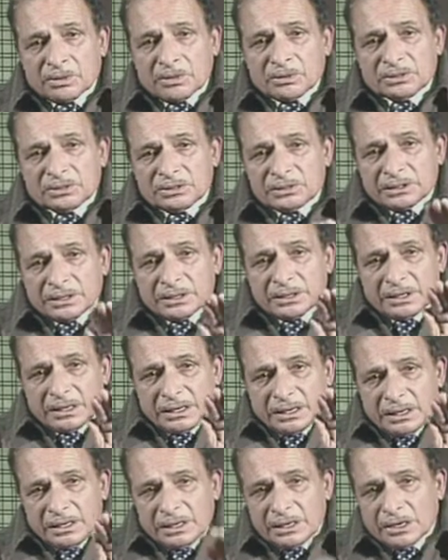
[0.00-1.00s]
course the
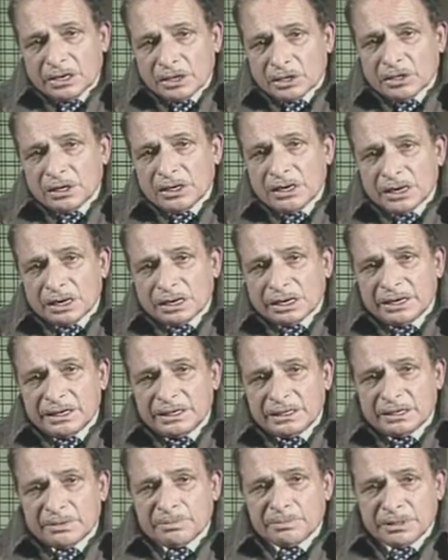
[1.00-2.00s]
regular
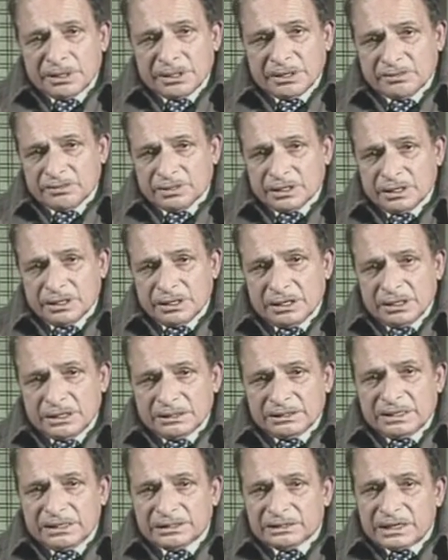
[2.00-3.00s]
kind of behavior
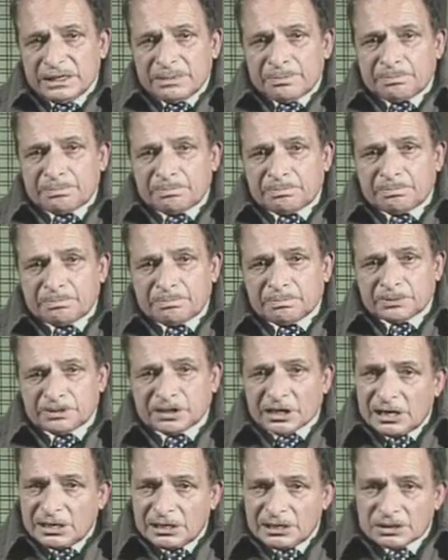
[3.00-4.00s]
that a
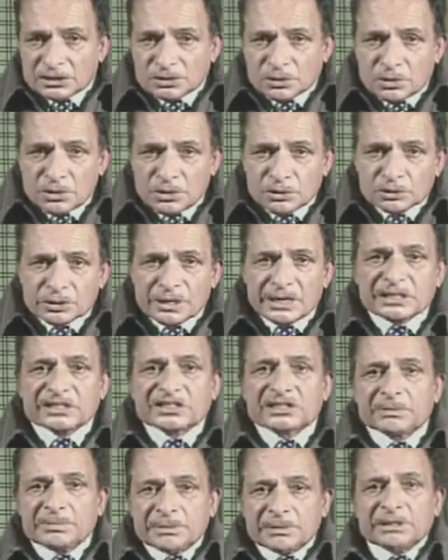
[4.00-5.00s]
child is going to
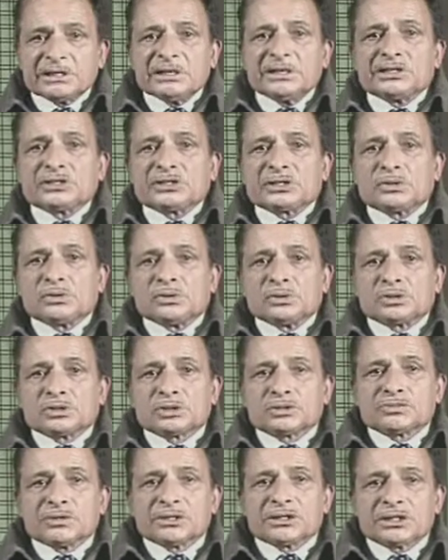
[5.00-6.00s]
exhibit in a school
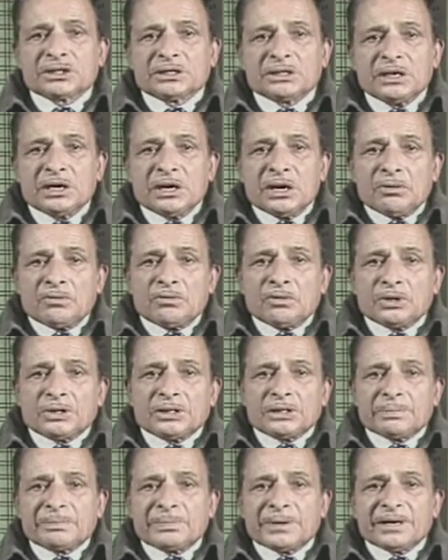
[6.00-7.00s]
situation would
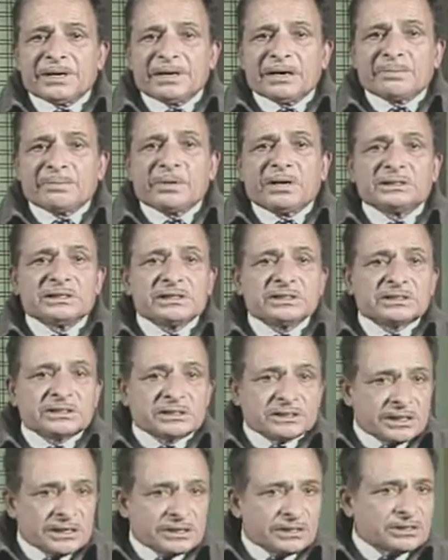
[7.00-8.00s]
depend upon the
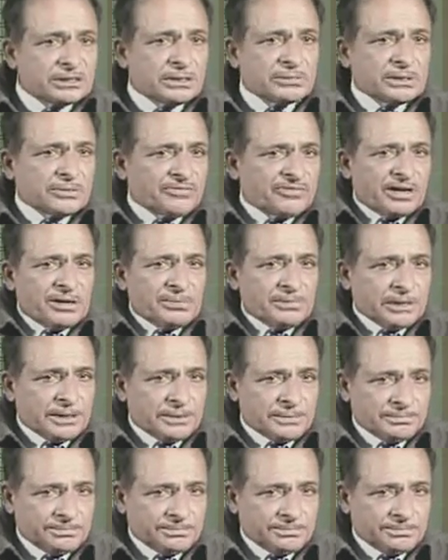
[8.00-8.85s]
status of the family.